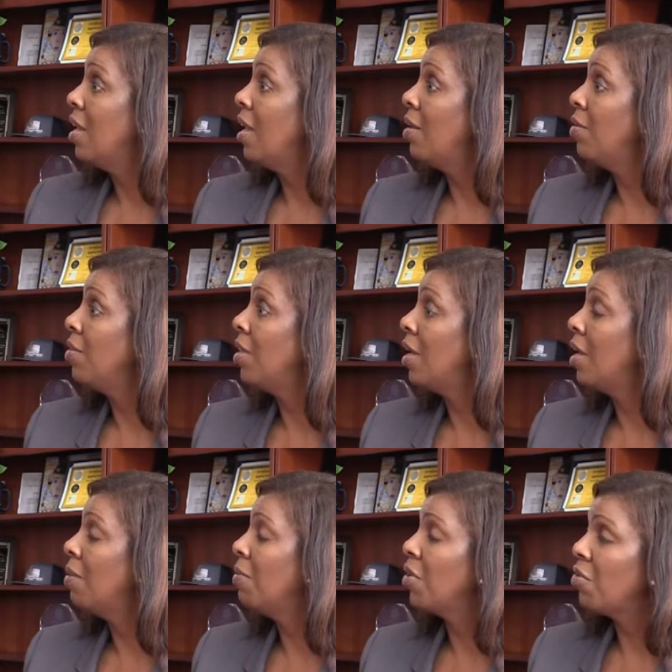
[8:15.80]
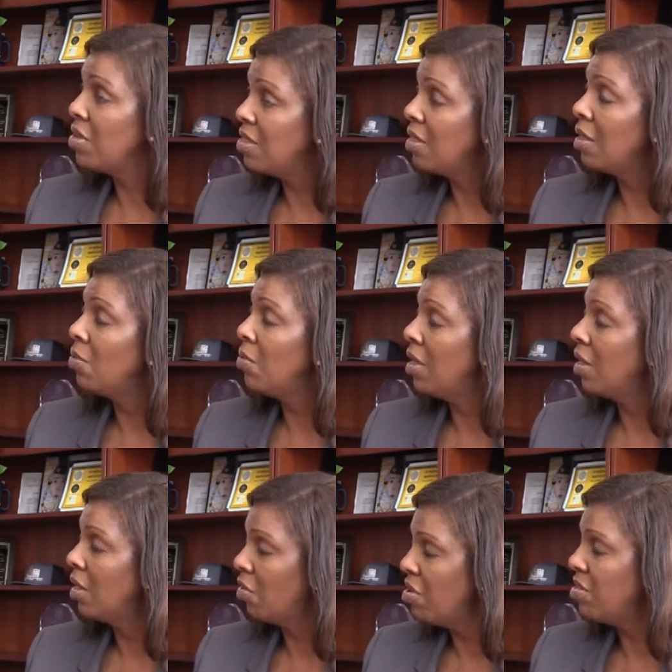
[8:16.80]
And
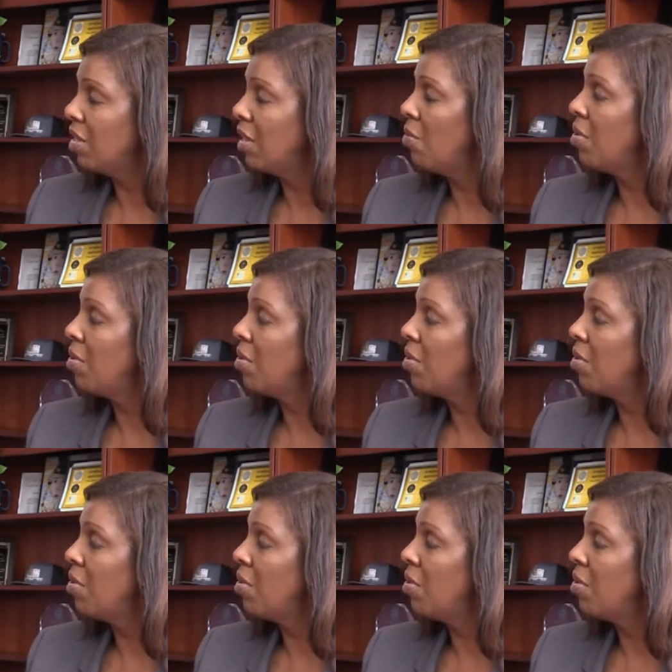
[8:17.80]
increasingly,